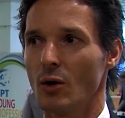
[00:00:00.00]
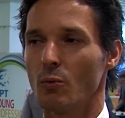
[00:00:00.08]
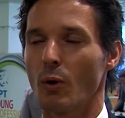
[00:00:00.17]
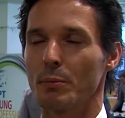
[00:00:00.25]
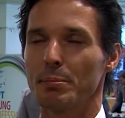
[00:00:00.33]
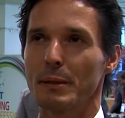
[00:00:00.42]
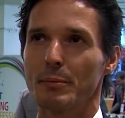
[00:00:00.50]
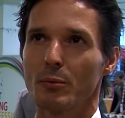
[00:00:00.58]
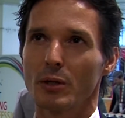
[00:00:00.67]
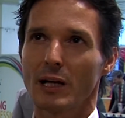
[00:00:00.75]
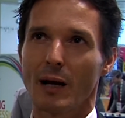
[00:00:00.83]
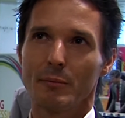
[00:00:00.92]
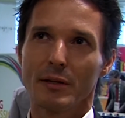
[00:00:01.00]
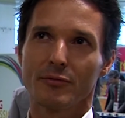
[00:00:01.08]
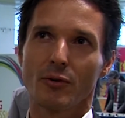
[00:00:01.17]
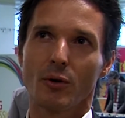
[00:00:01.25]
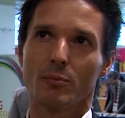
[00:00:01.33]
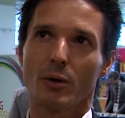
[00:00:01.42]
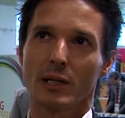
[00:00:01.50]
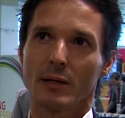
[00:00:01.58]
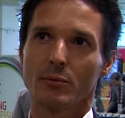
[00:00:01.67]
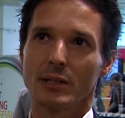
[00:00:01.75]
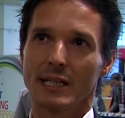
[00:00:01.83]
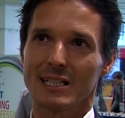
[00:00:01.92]
what people would come here for, what they
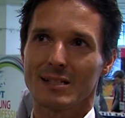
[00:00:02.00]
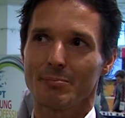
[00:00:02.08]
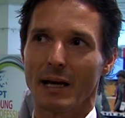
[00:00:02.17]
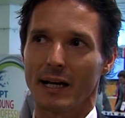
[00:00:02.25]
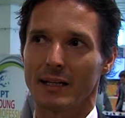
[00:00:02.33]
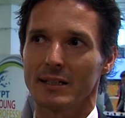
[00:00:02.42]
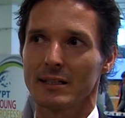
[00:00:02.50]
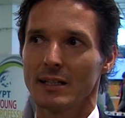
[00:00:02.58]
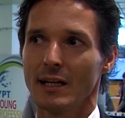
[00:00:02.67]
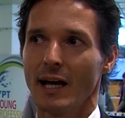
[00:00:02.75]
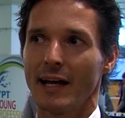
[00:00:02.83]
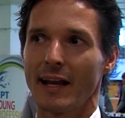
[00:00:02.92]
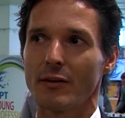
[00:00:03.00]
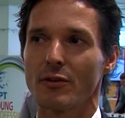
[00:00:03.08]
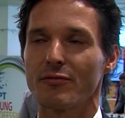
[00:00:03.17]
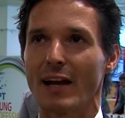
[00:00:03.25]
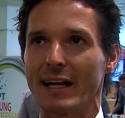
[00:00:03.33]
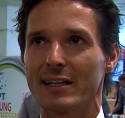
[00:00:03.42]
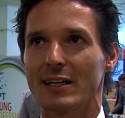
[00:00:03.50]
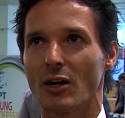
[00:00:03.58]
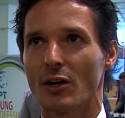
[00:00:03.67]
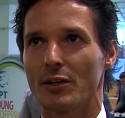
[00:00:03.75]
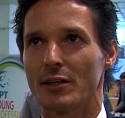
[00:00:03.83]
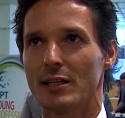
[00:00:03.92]
would expect, and then reflected
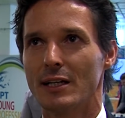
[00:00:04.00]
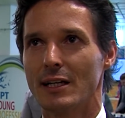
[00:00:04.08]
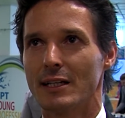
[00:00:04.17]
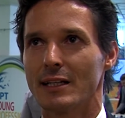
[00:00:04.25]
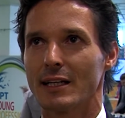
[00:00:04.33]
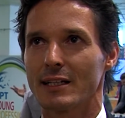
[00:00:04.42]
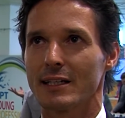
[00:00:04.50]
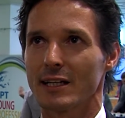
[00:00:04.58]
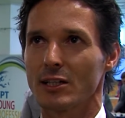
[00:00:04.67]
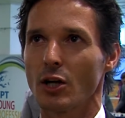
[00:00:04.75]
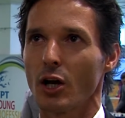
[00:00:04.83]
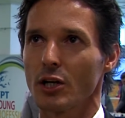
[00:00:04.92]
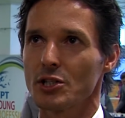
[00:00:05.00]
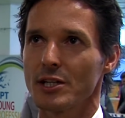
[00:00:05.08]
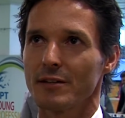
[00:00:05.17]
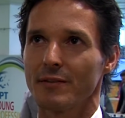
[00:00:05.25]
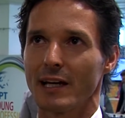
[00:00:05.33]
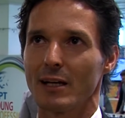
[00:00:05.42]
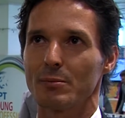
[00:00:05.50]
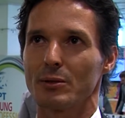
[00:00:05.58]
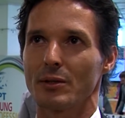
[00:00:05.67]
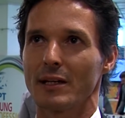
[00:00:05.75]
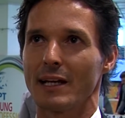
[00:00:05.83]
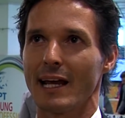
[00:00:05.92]
on the technology available
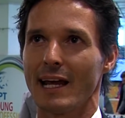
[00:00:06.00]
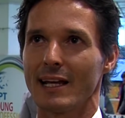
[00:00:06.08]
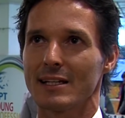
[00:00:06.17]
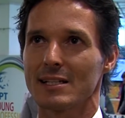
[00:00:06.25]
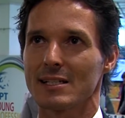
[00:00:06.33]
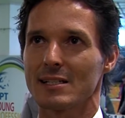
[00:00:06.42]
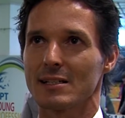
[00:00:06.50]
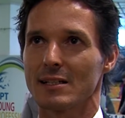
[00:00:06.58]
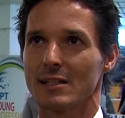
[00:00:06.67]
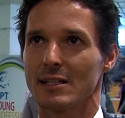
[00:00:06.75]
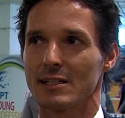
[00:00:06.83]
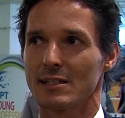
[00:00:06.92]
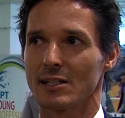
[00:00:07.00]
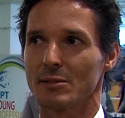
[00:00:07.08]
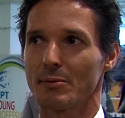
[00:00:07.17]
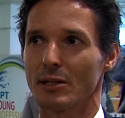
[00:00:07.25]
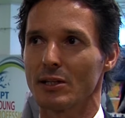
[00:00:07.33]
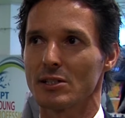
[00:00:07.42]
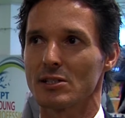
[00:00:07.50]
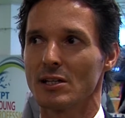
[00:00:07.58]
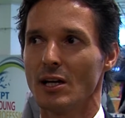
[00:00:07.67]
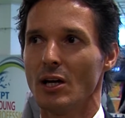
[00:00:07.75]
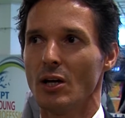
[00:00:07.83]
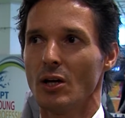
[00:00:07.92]
to enhance this experience,
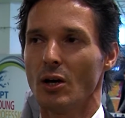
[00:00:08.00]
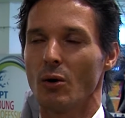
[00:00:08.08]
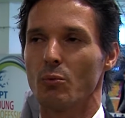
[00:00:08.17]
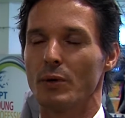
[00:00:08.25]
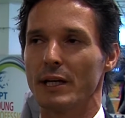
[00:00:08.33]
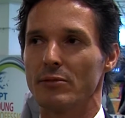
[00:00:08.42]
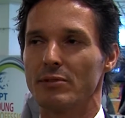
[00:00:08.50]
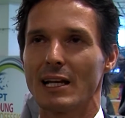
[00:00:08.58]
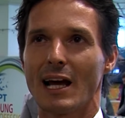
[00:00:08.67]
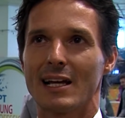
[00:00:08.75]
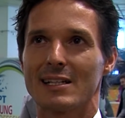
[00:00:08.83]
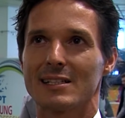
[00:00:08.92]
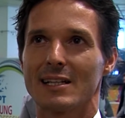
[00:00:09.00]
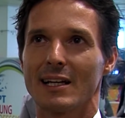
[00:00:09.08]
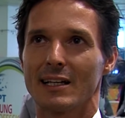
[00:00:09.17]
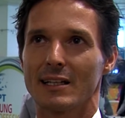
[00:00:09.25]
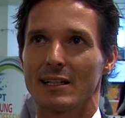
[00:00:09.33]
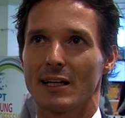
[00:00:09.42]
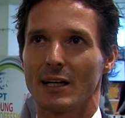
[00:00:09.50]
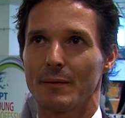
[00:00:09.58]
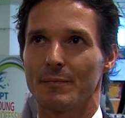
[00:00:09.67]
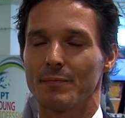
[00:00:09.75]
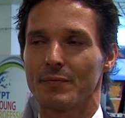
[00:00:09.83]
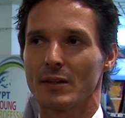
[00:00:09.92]
we realized that
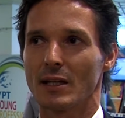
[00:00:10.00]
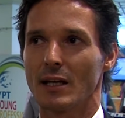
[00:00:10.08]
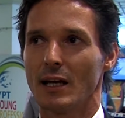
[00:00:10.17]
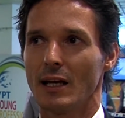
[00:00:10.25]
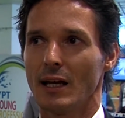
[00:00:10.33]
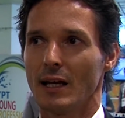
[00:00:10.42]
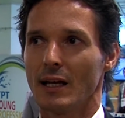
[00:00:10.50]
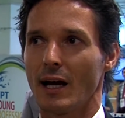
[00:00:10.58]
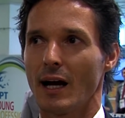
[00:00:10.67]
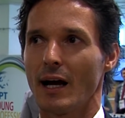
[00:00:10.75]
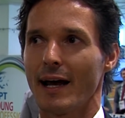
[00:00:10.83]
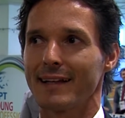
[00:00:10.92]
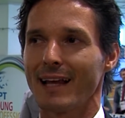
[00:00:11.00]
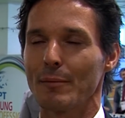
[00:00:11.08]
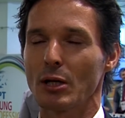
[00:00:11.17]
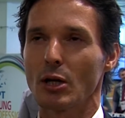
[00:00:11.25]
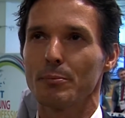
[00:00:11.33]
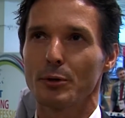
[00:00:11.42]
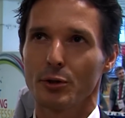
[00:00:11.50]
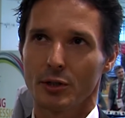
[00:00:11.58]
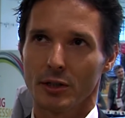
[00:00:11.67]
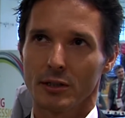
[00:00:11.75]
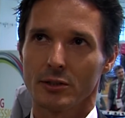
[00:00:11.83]
a tablet computer